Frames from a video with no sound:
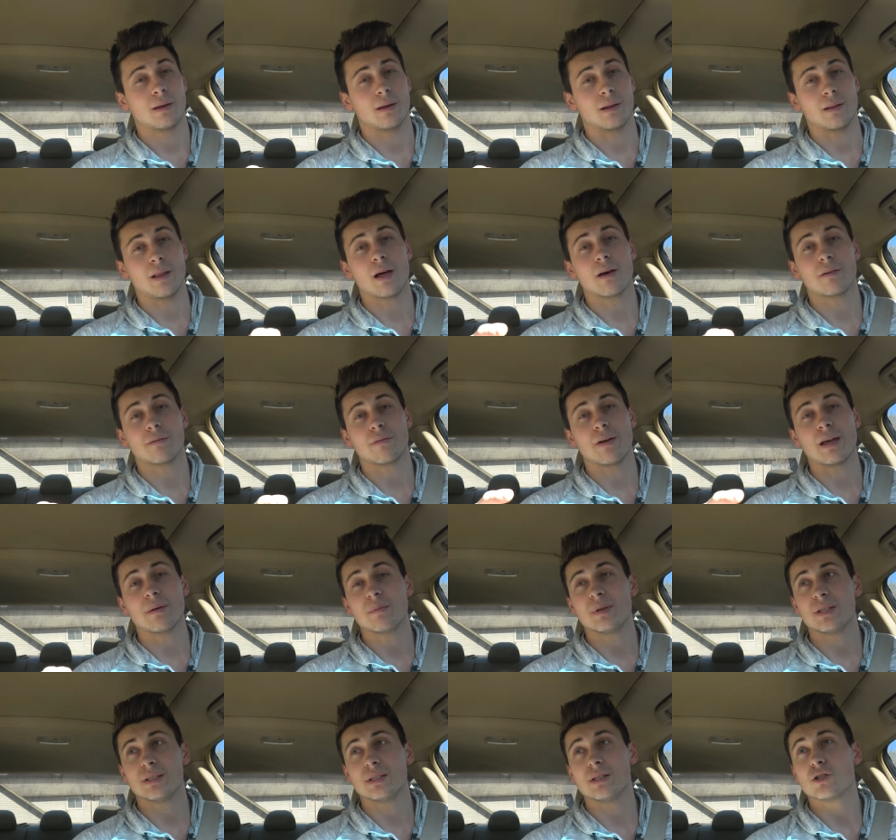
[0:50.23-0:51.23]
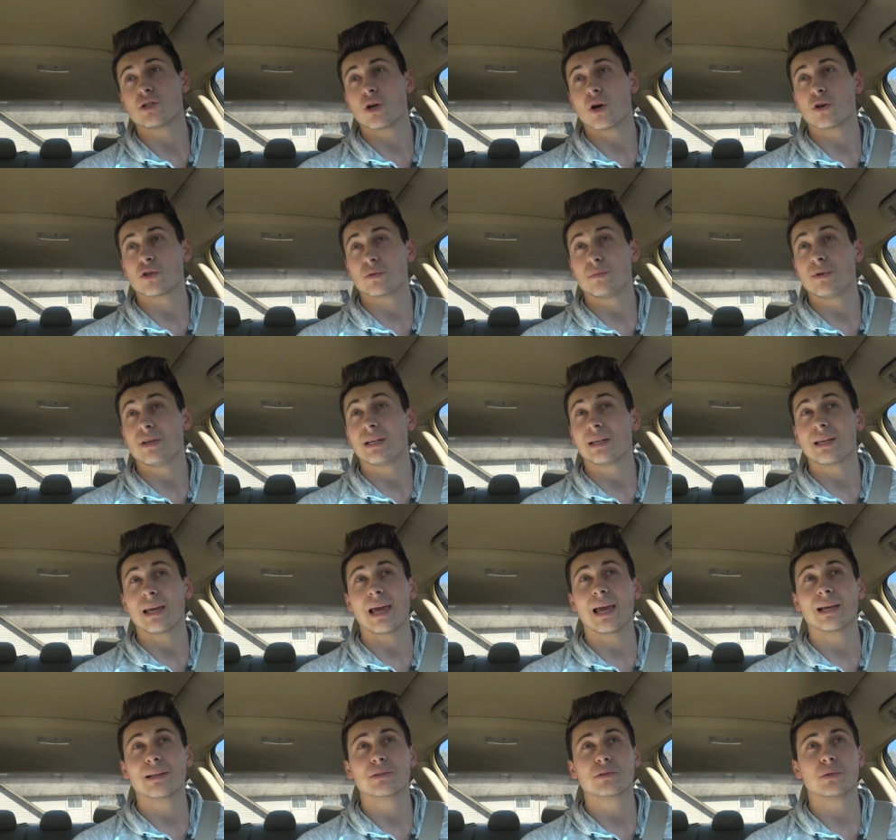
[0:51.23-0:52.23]
a lot of NPC shows are being
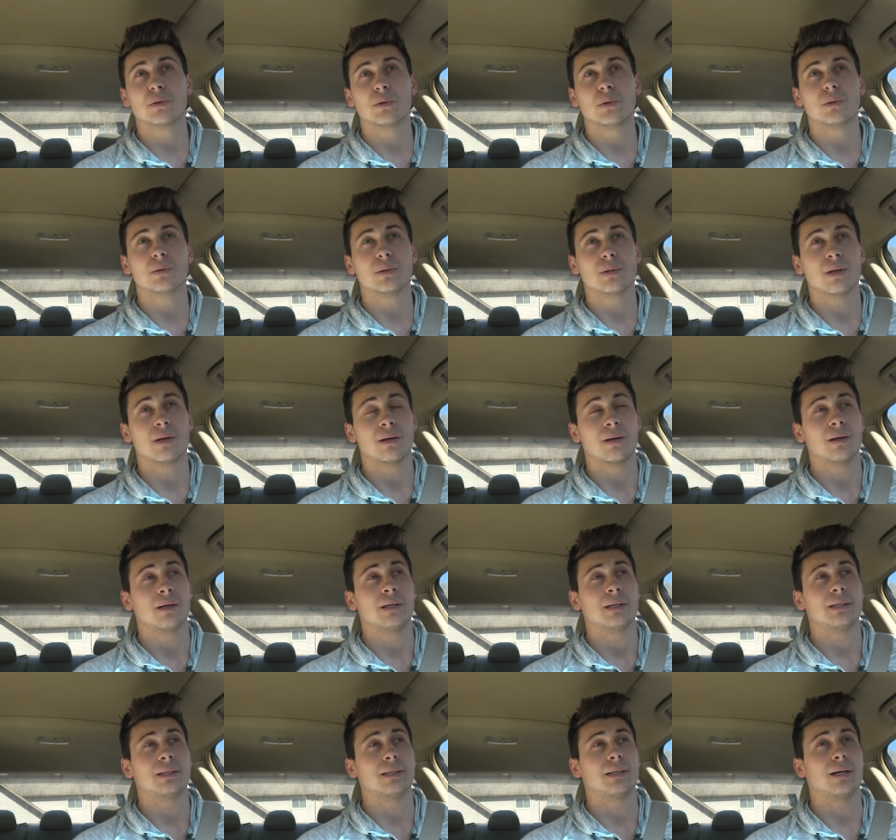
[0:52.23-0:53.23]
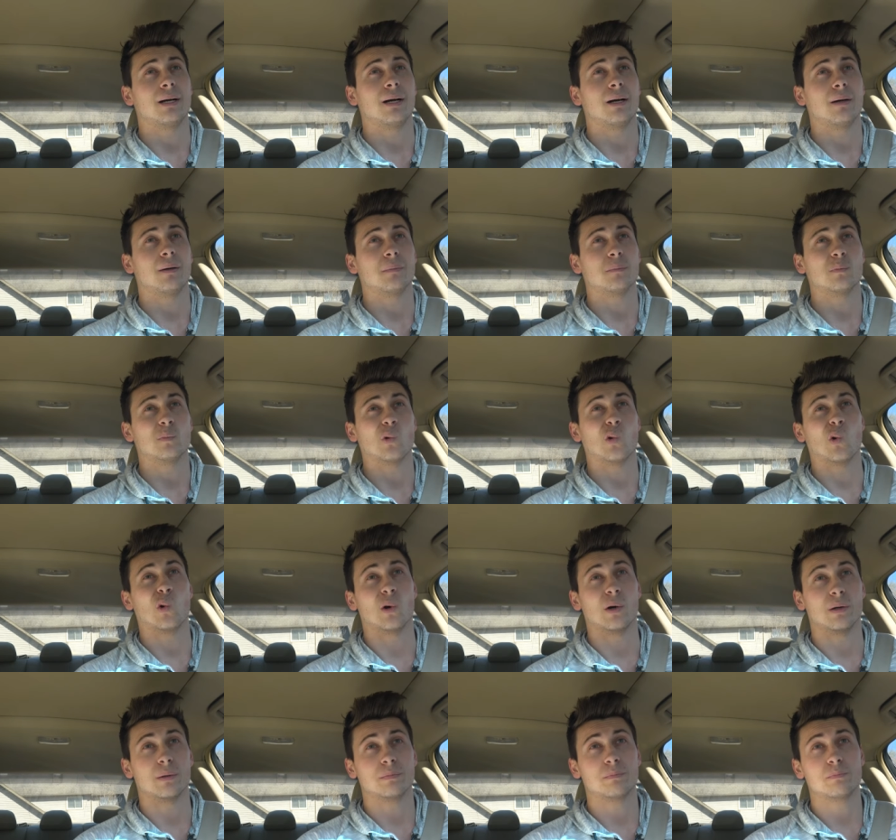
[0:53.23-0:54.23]
canceled um,
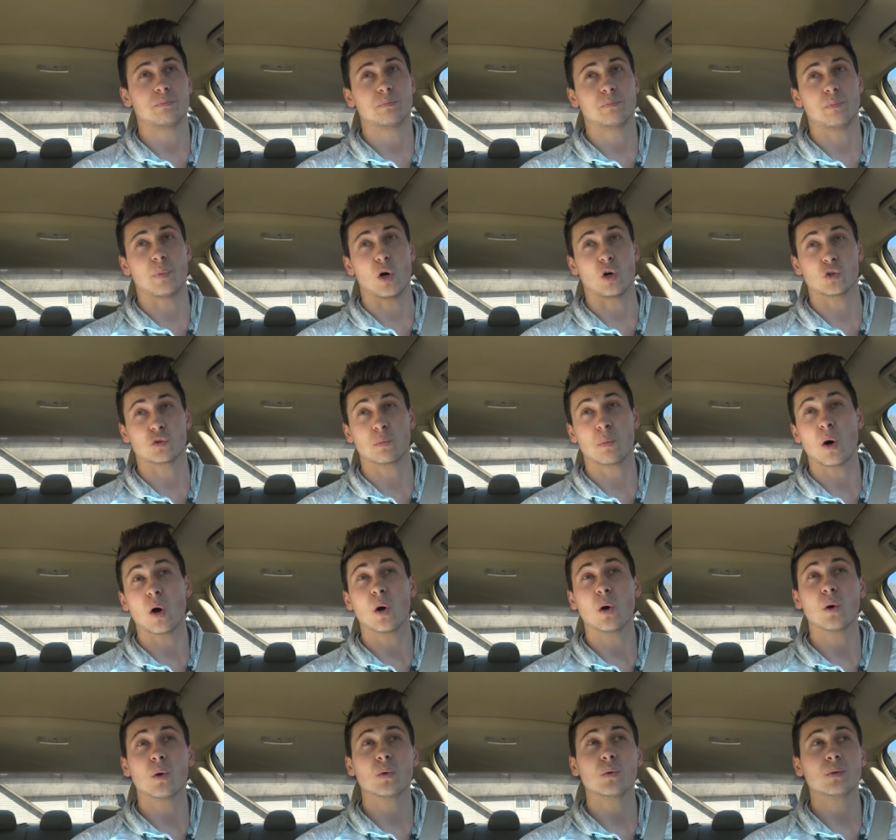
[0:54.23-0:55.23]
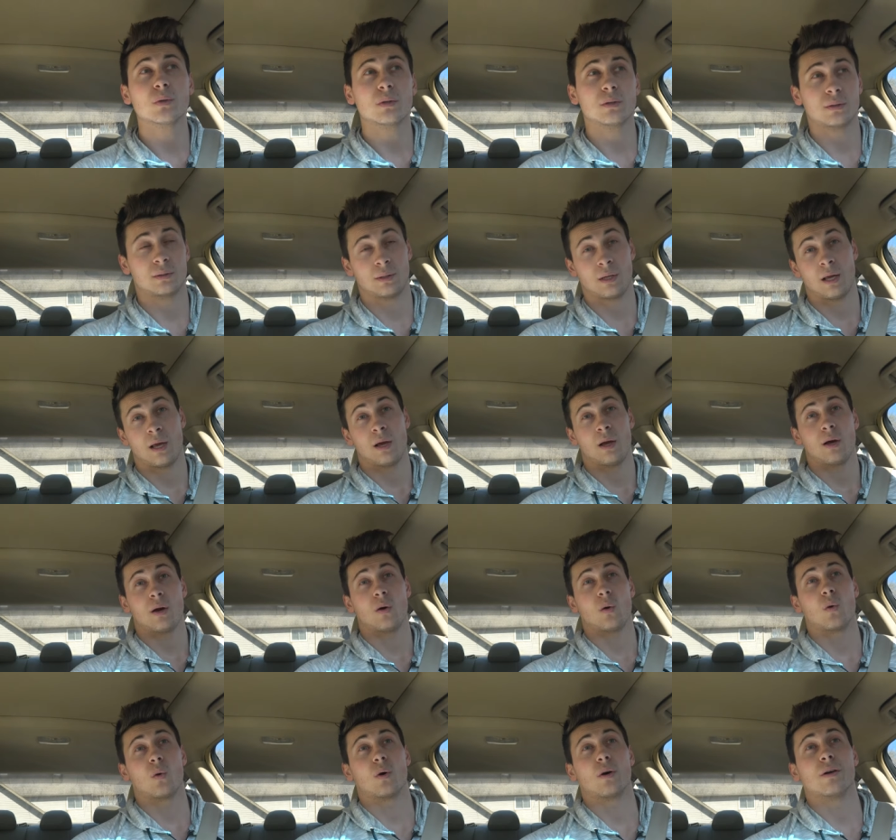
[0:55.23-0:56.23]
or postponed
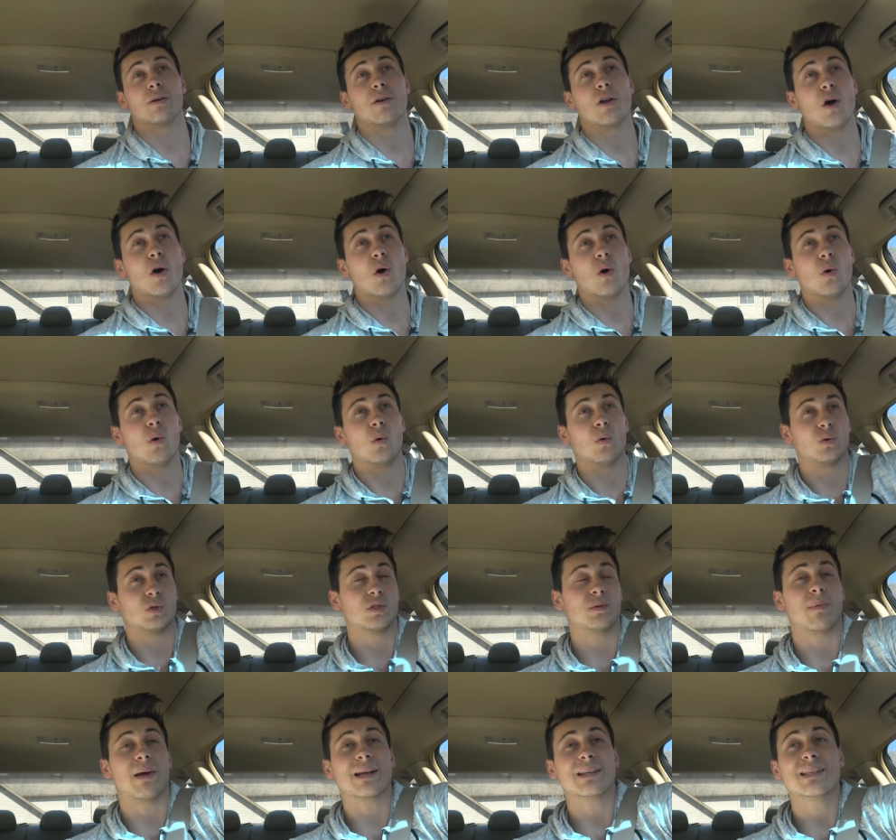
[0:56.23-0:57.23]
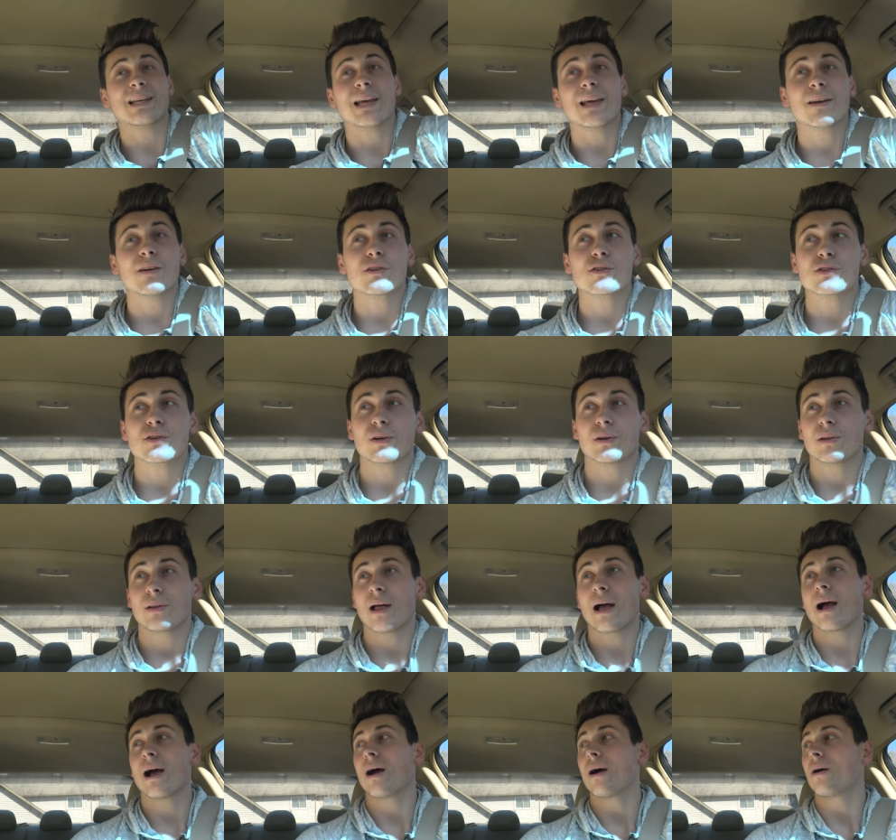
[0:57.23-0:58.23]
or no spectators are
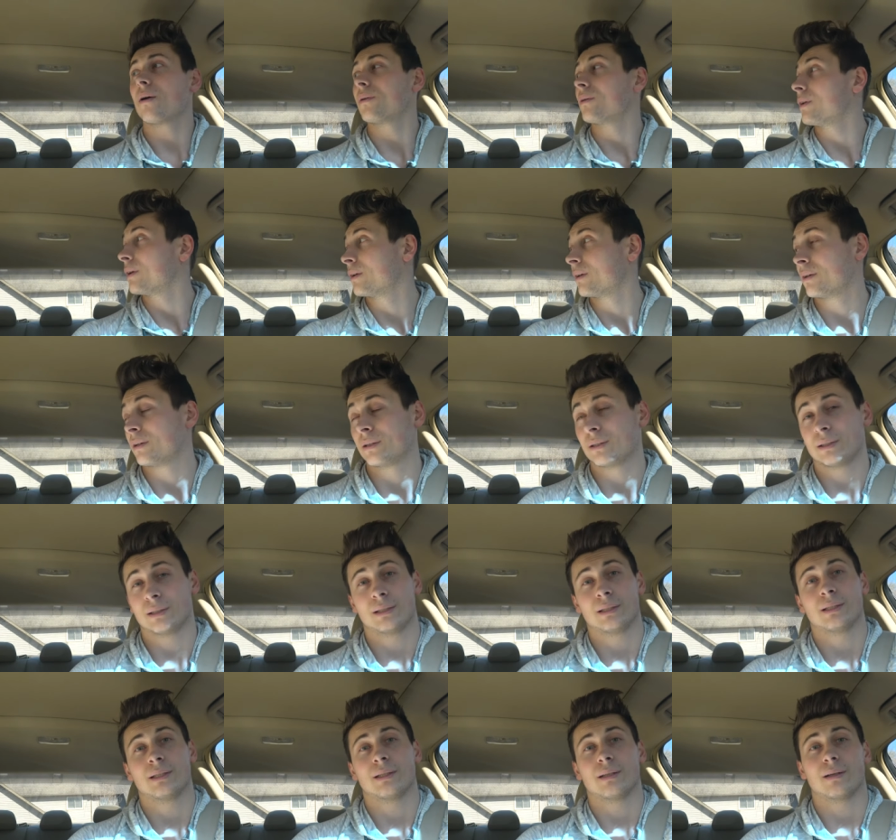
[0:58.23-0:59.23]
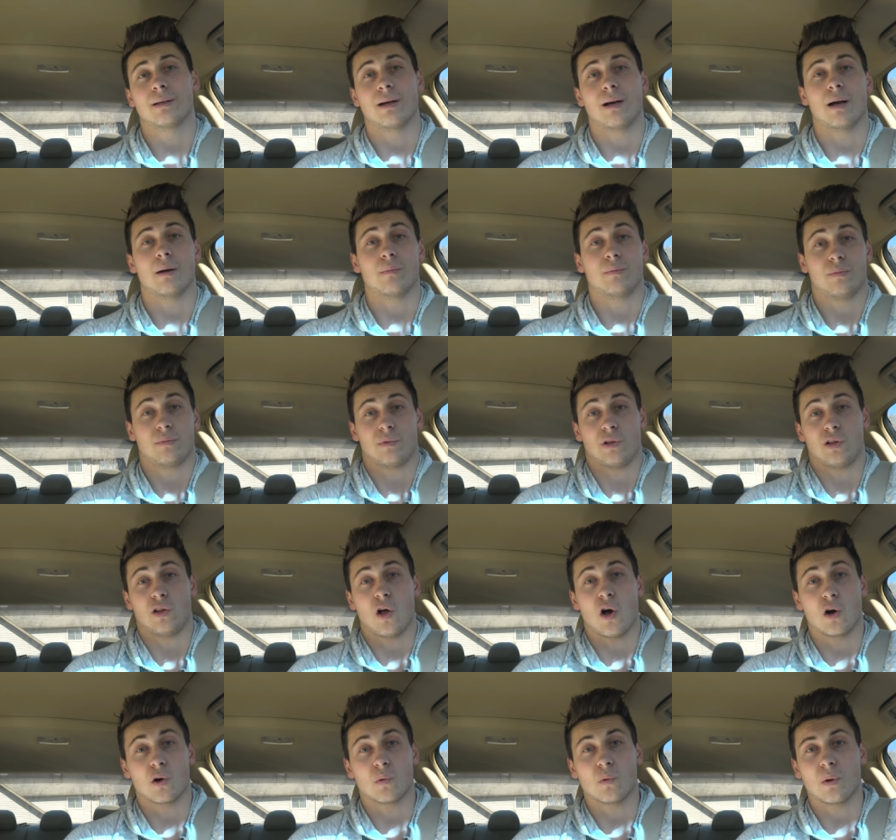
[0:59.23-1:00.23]
allowed, um,
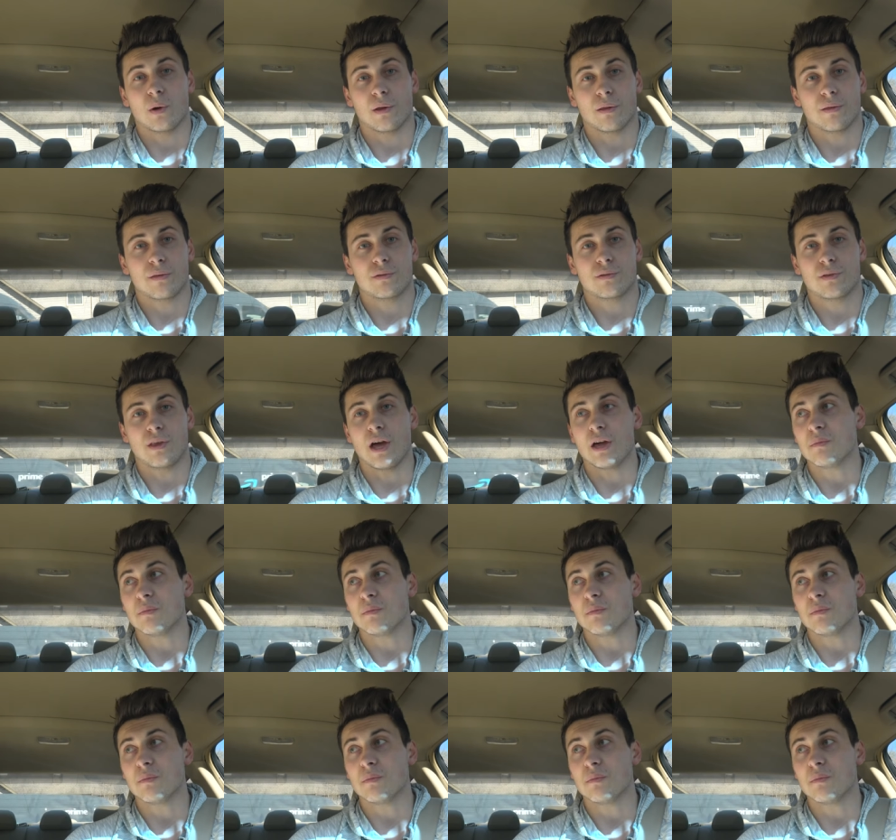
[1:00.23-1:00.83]
along with the